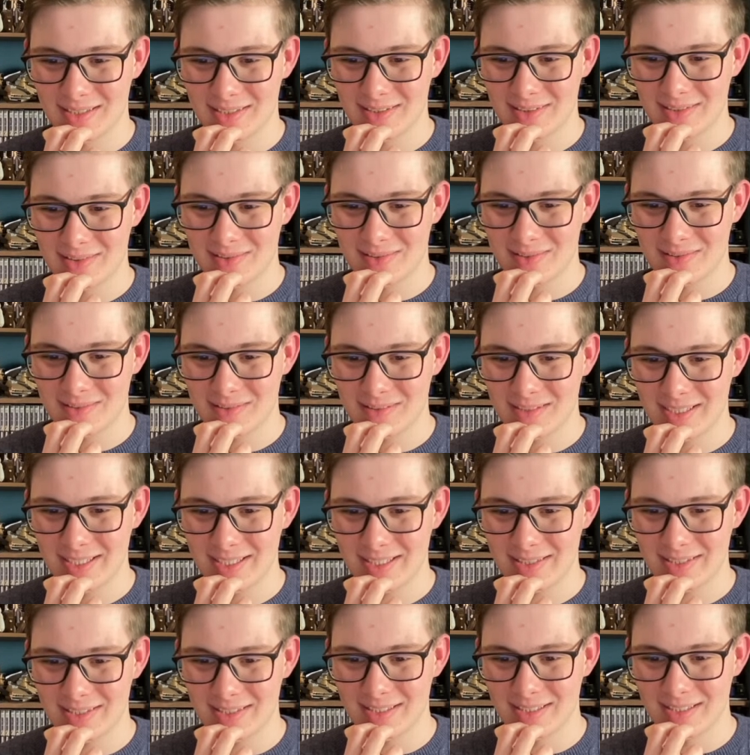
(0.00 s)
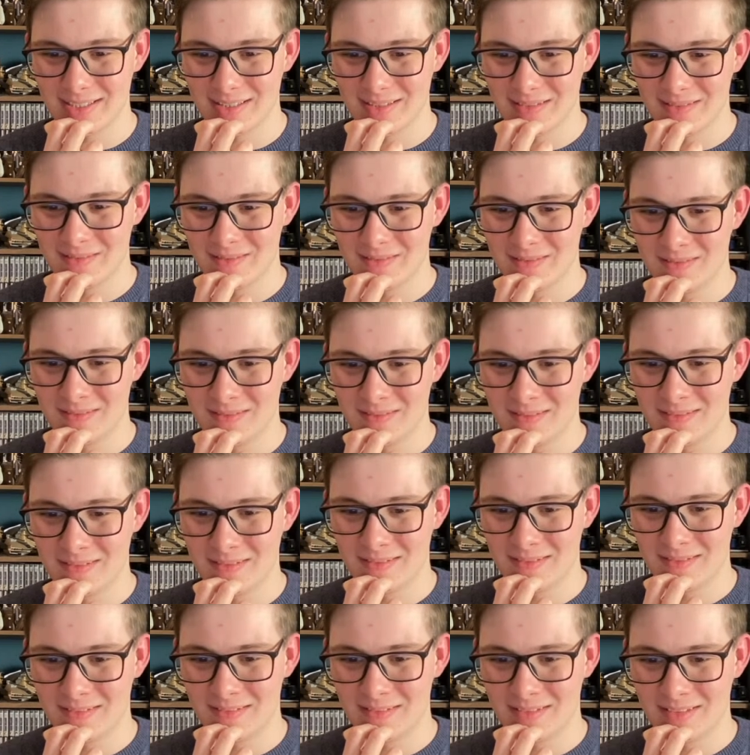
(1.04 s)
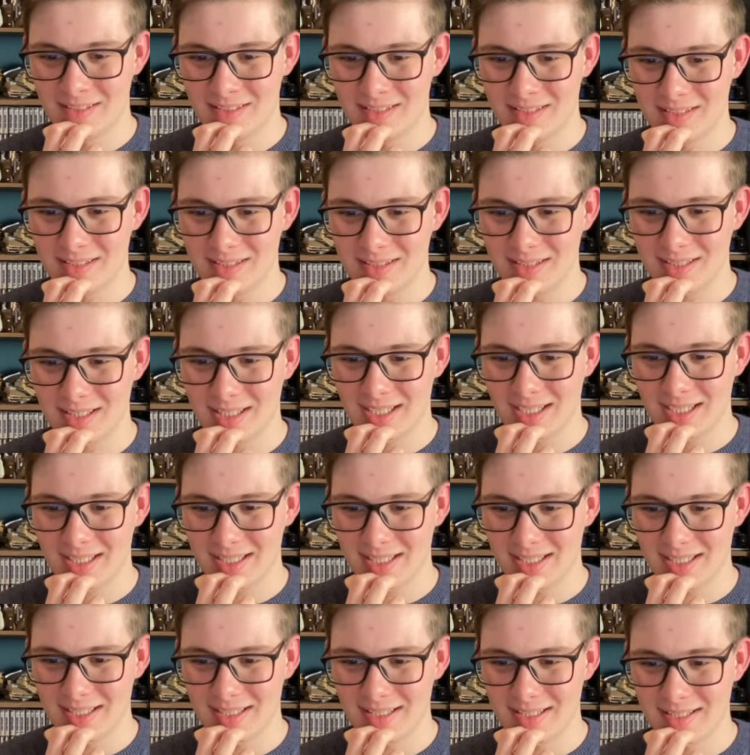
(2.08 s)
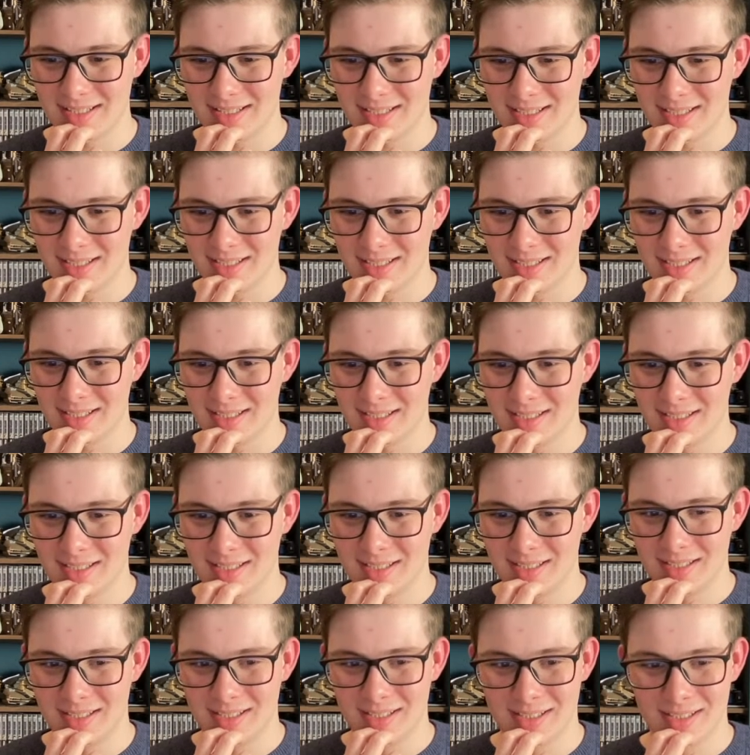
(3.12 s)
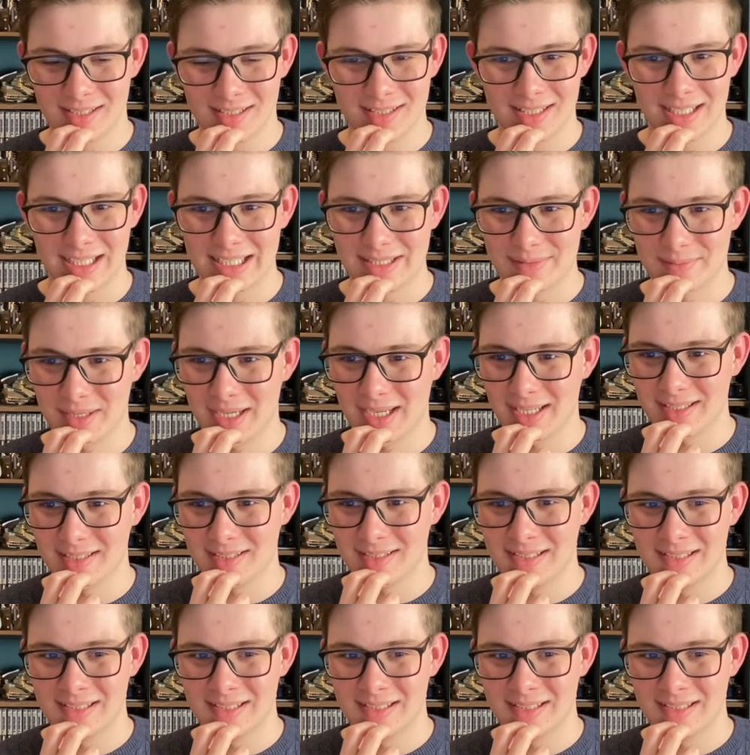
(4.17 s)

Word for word: Crikey. That is, uh, that is mad.